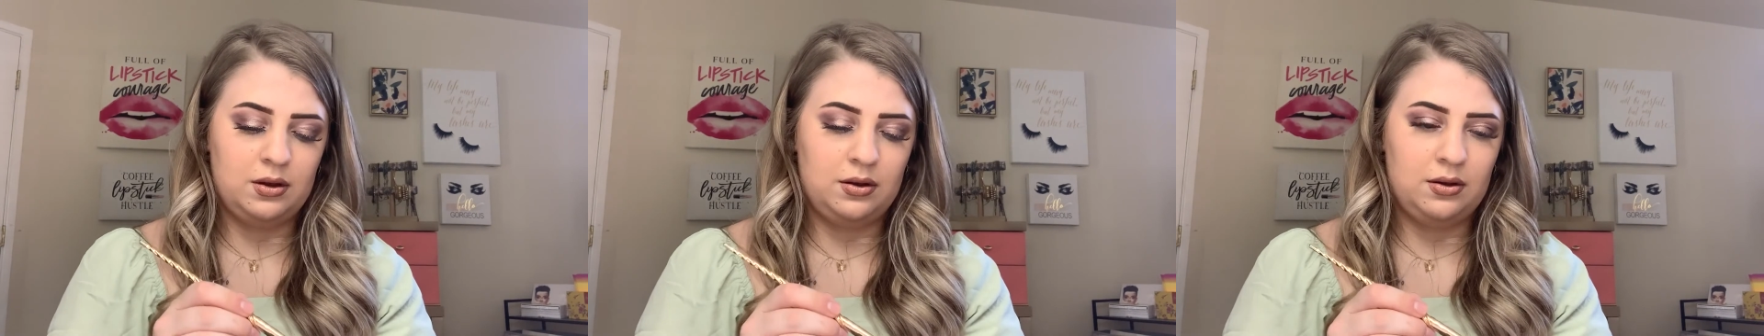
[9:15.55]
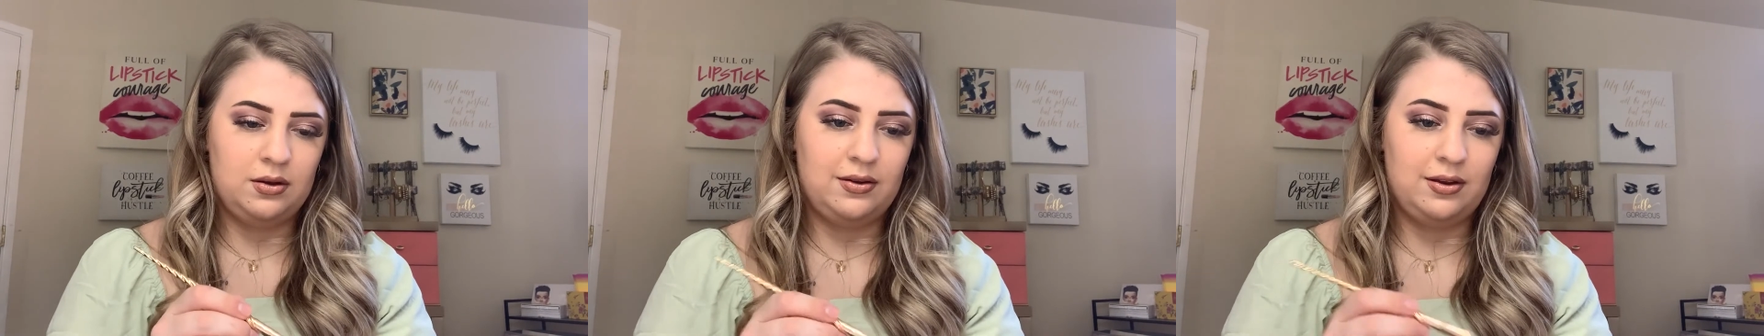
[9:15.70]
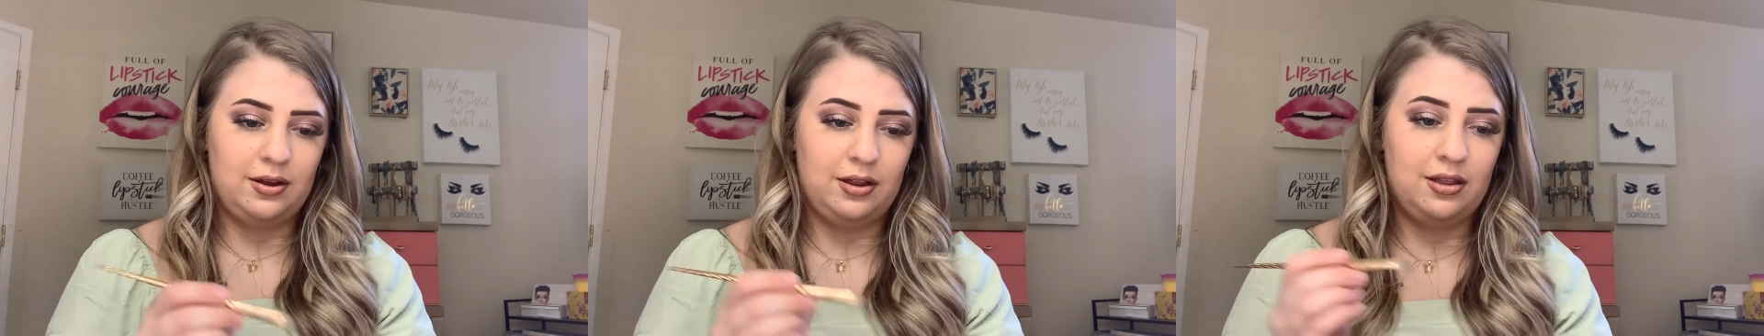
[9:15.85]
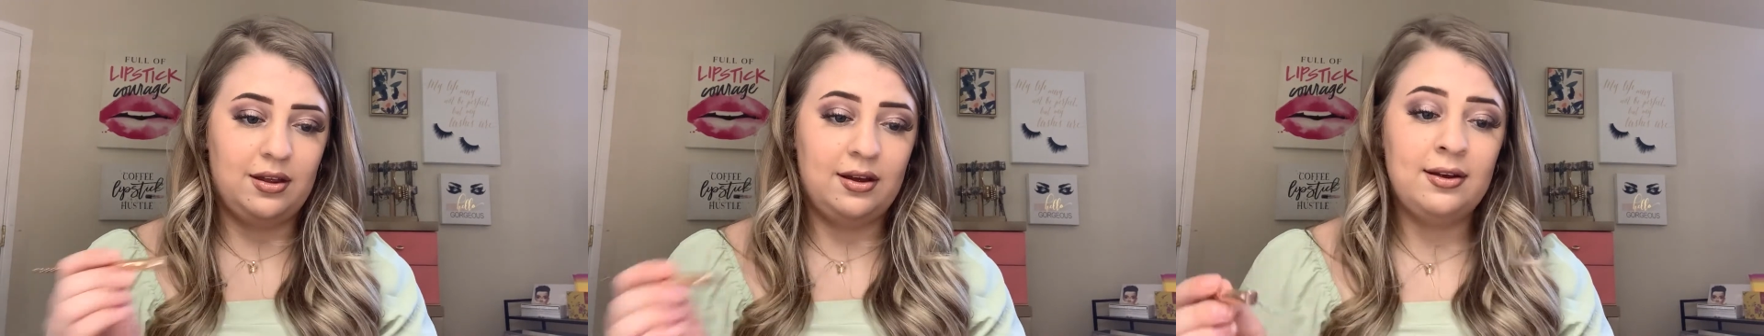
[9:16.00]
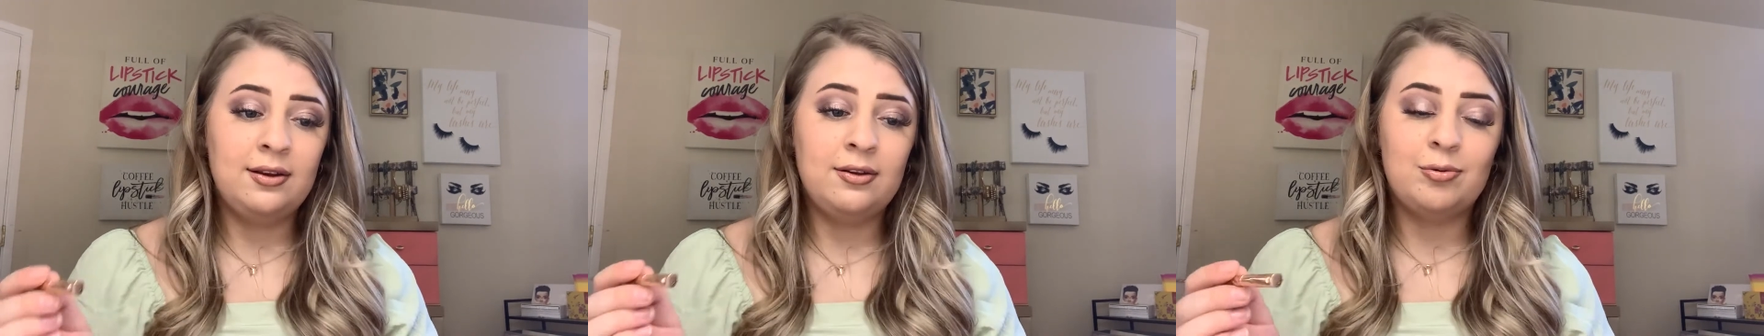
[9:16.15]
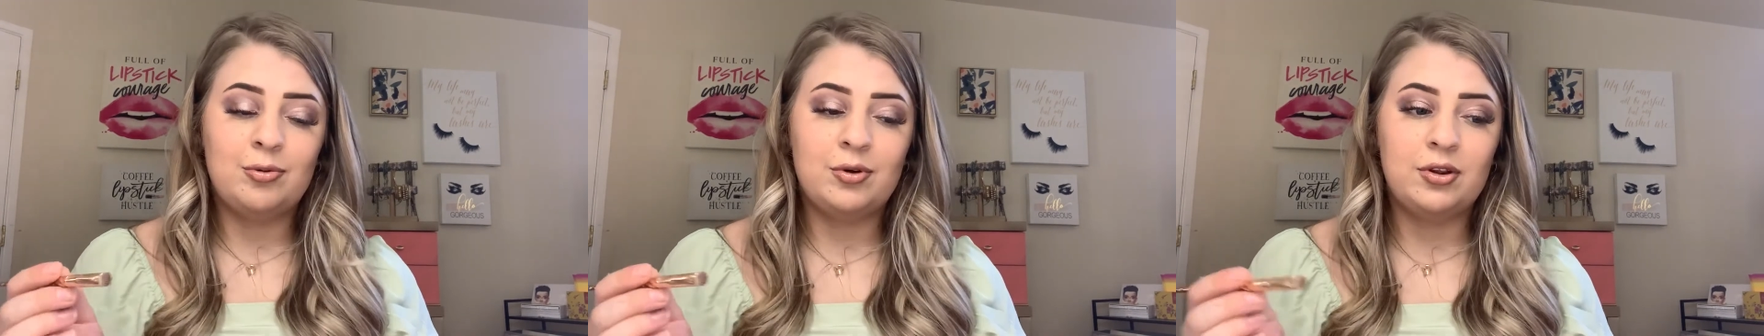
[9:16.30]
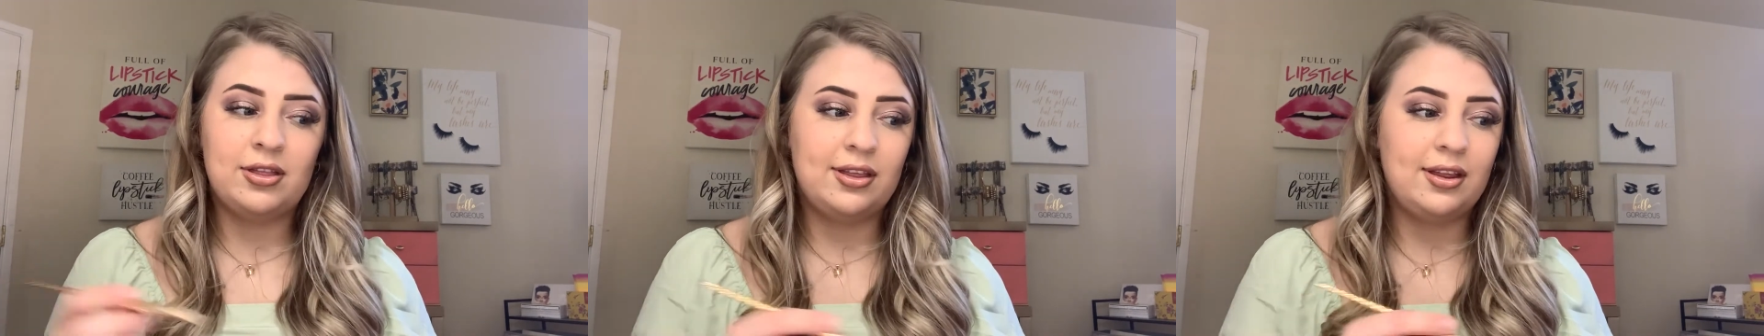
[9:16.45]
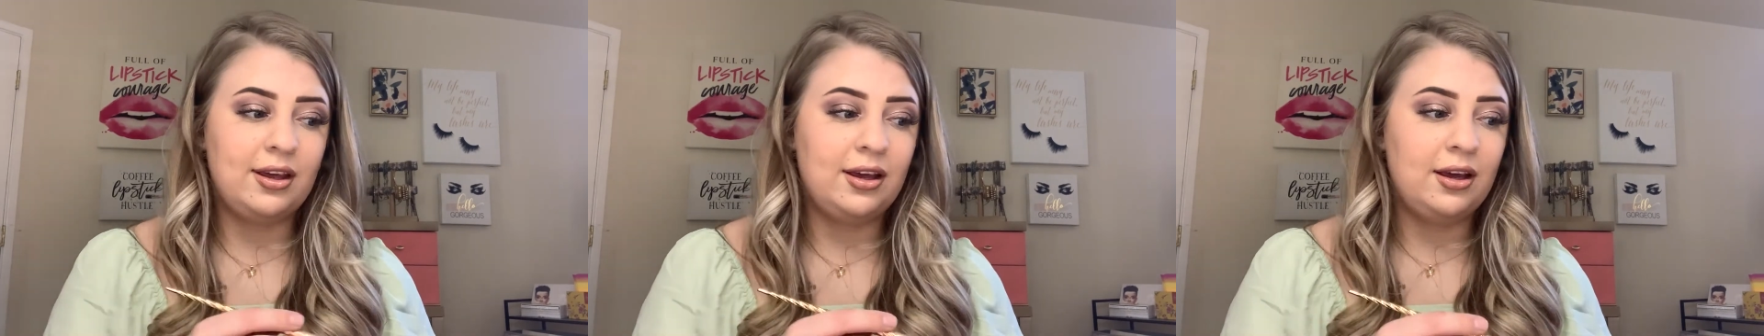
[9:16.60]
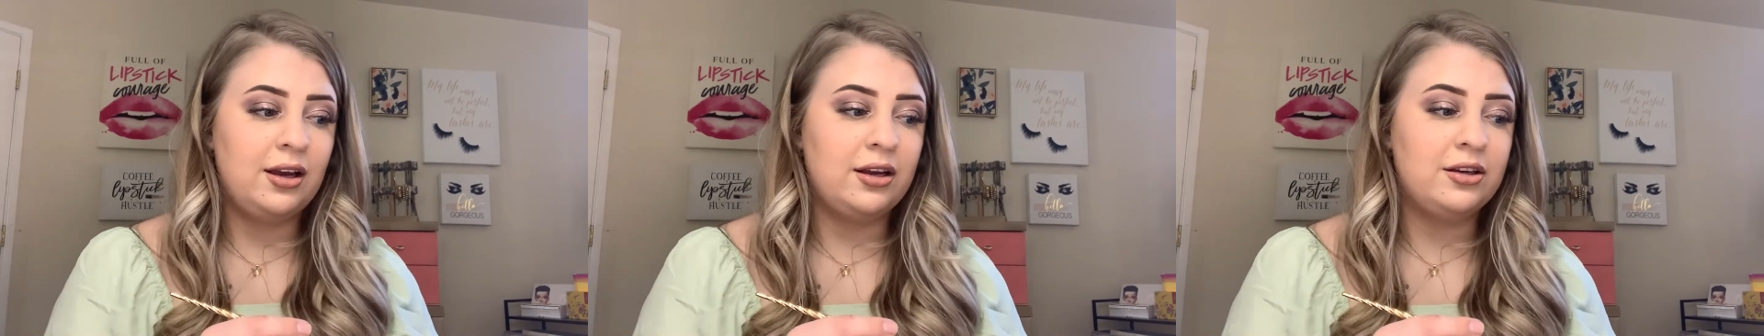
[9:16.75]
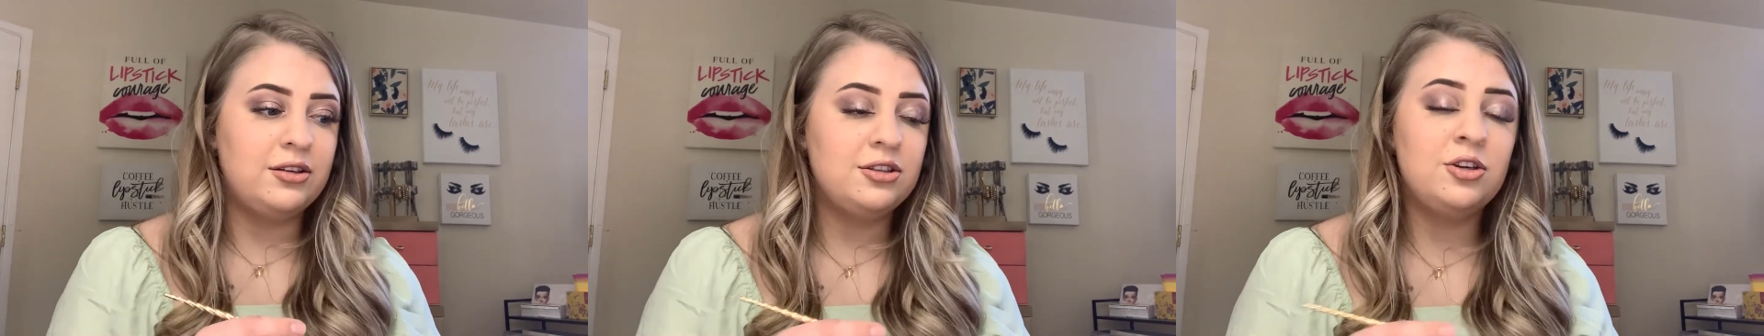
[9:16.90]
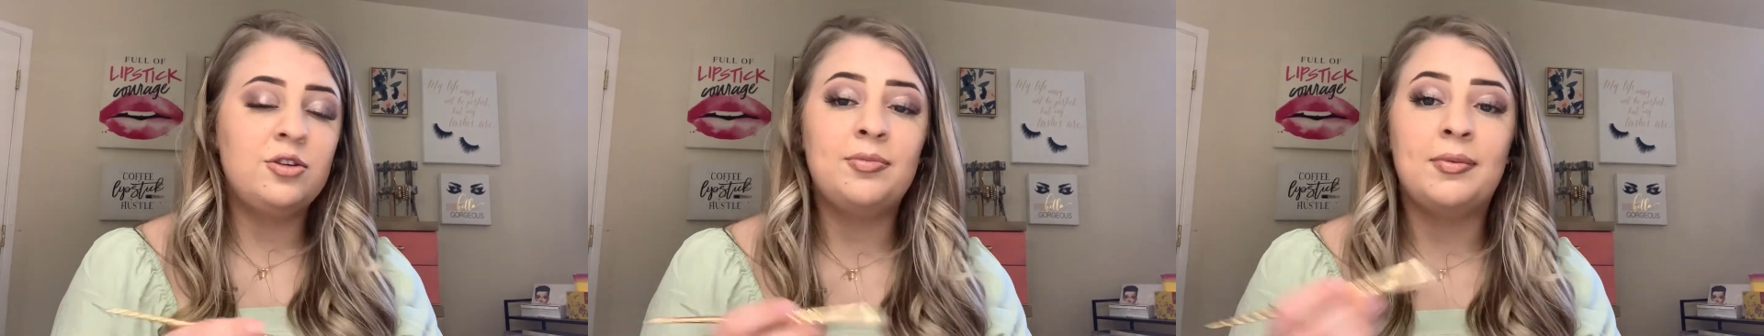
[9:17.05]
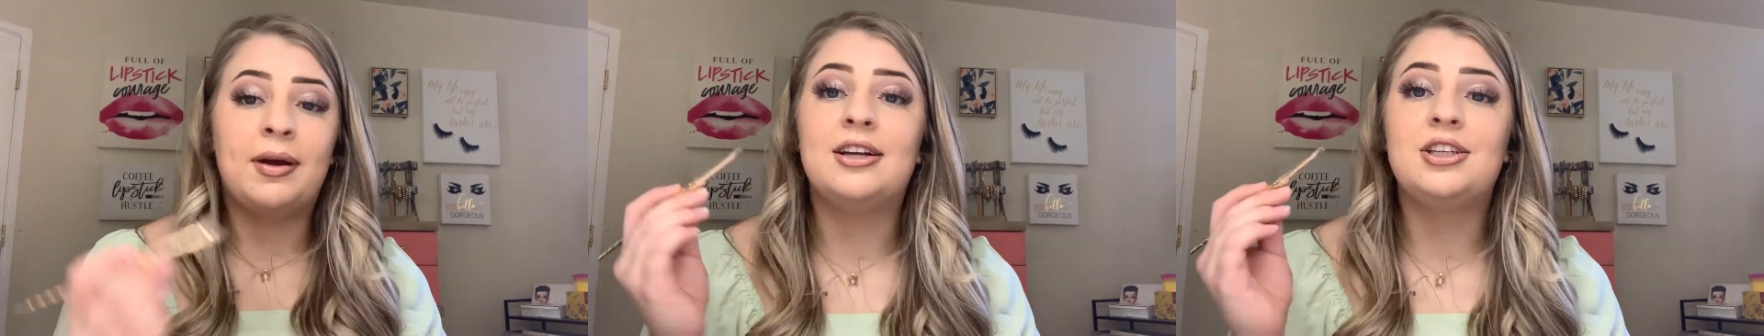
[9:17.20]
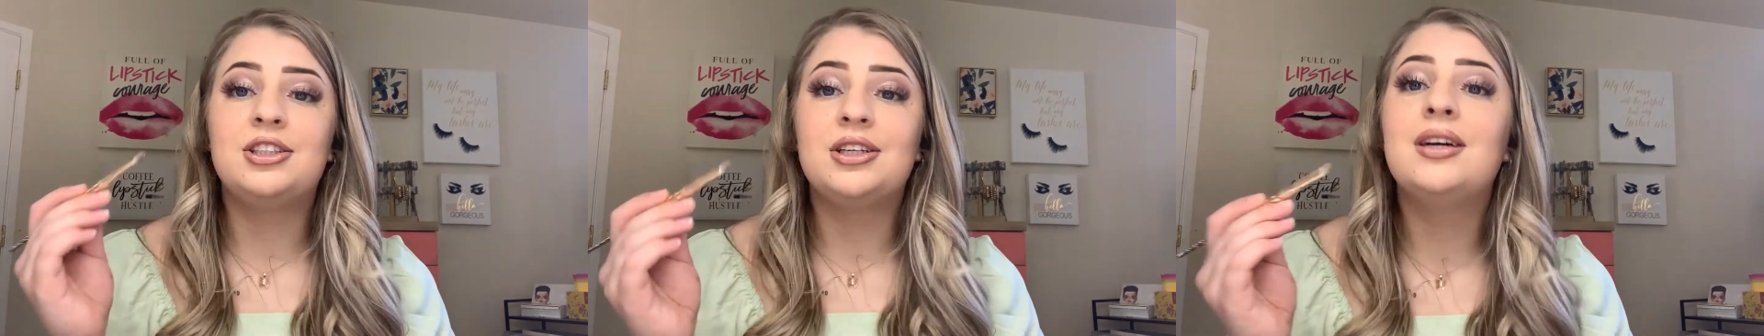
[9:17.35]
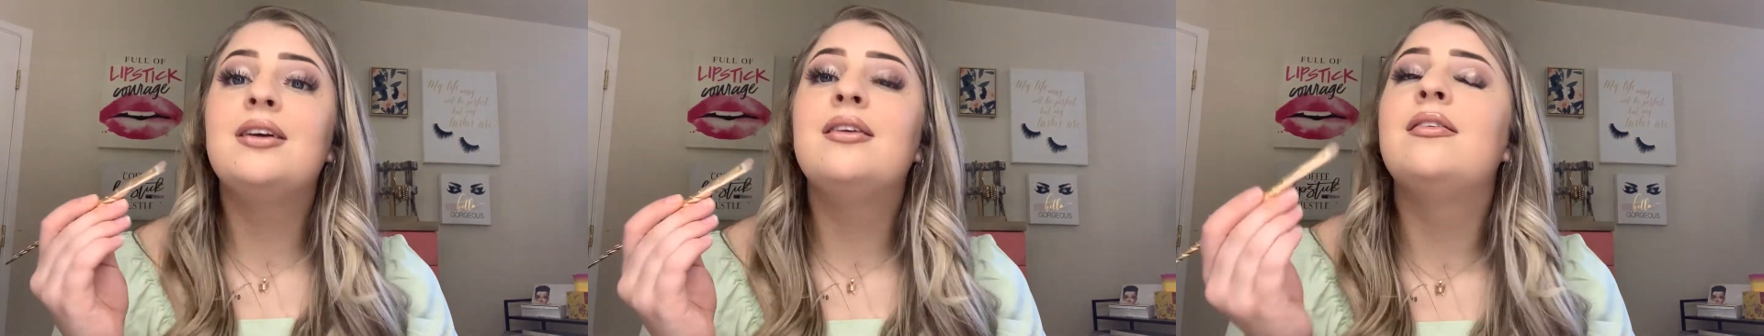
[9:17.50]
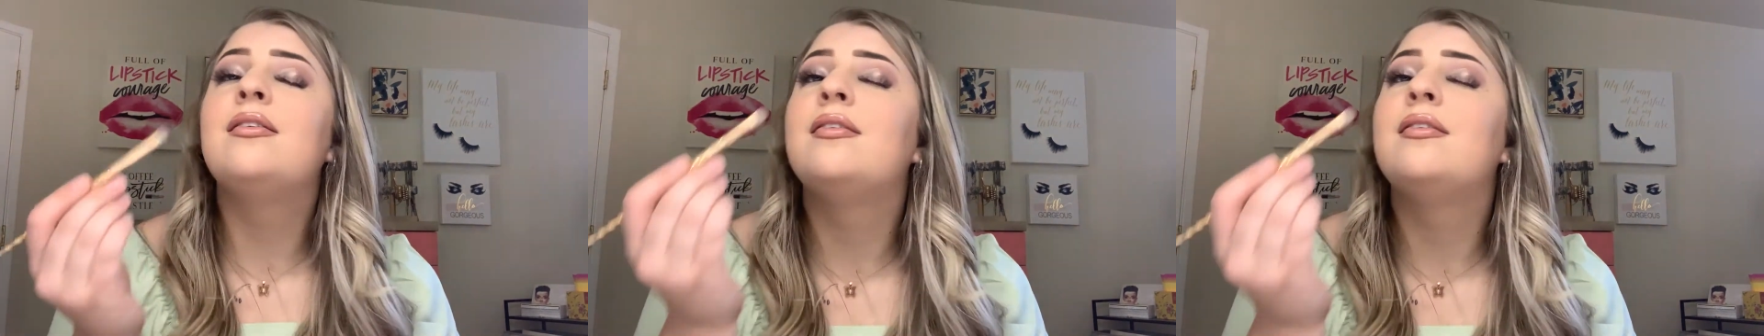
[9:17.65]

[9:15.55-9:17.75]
See this with the two matte shades,